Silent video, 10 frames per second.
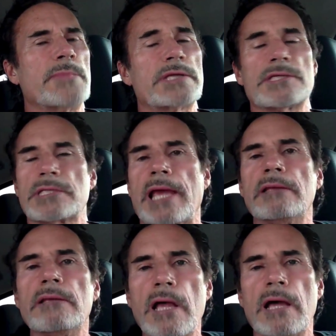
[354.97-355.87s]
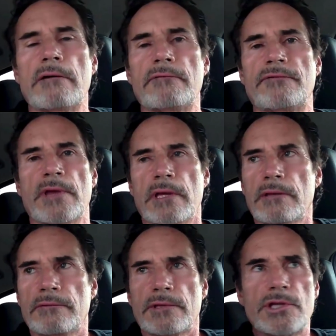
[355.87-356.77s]
much as I love
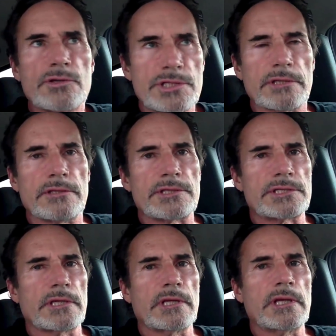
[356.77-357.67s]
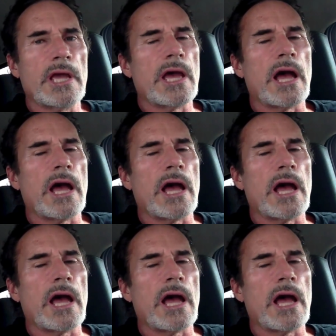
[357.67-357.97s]
Houston, the city,